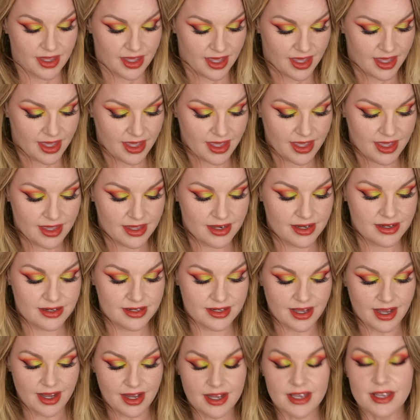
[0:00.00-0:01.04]

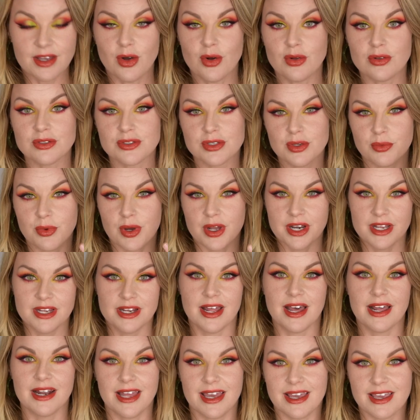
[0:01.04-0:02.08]
And I also wanted
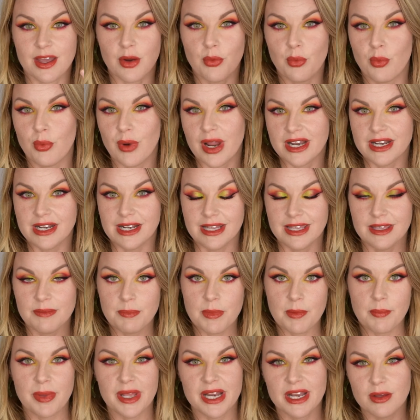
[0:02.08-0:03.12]
like a red
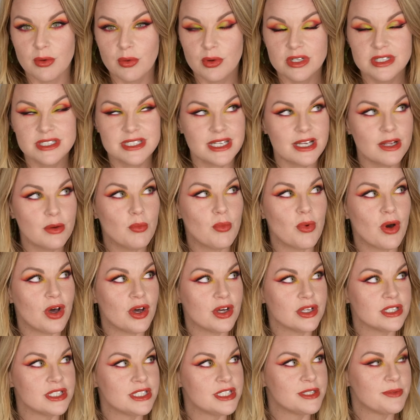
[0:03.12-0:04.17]
lip, but I didn't
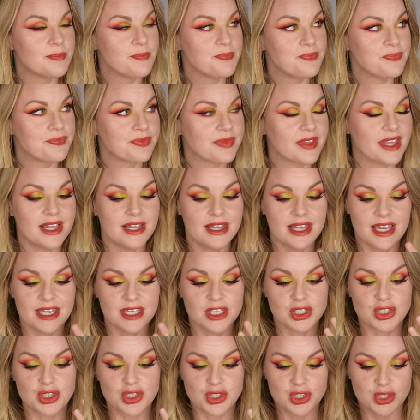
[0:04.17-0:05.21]
want like
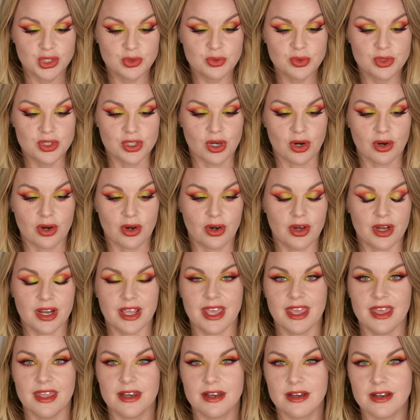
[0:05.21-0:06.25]
too dark
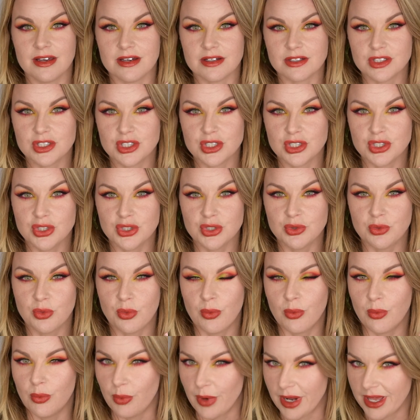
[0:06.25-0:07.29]
and not too
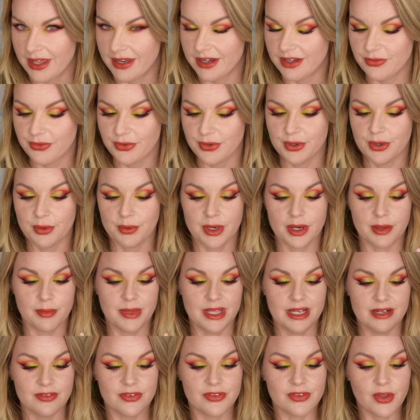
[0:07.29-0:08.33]
red, if you know what I
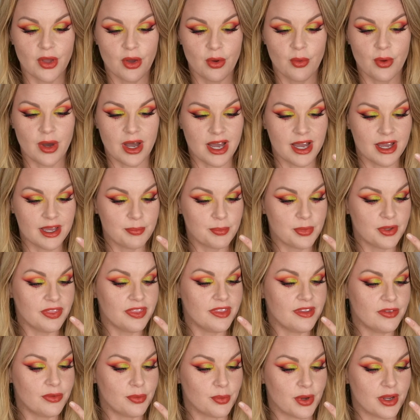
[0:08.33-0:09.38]
mean. So I put
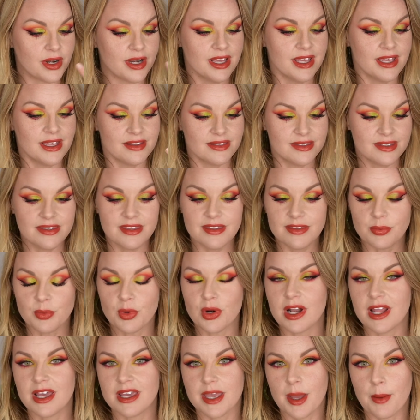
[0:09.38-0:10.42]
this one. This is more
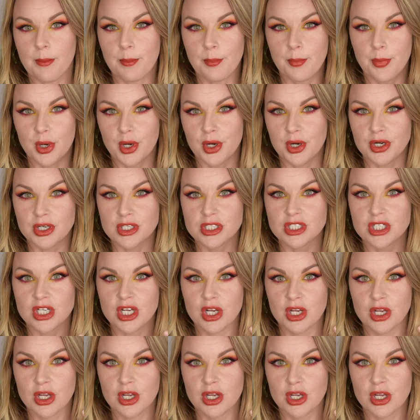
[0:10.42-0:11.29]
like a burnt